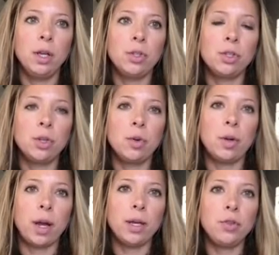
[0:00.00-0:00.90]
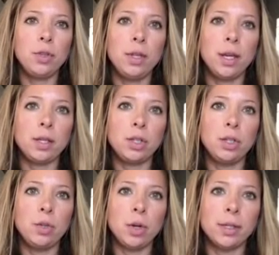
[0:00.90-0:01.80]
So I usually like
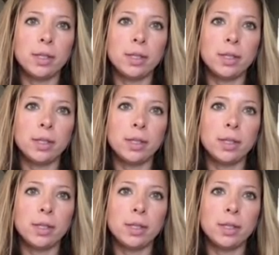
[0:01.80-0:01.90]
to, on